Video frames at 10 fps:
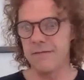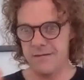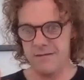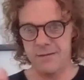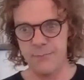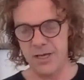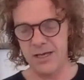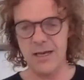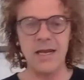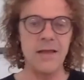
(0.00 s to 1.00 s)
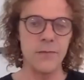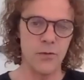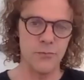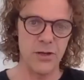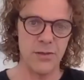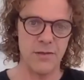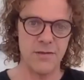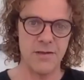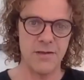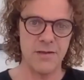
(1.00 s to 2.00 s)
begin and end with breathing
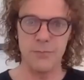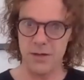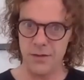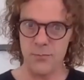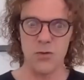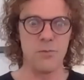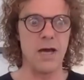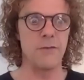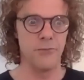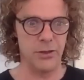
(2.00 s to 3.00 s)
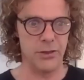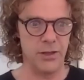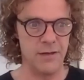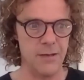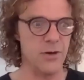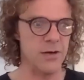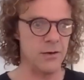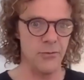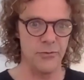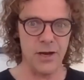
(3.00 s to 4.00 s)
slowly, but it's more about breathing deeper and
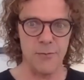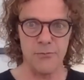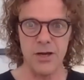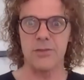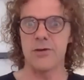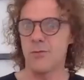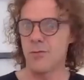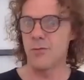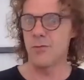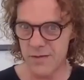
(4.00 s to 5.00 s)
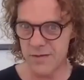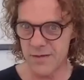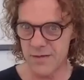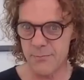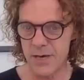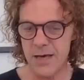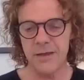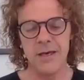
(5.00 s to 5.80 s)
holding our breath. What is this about?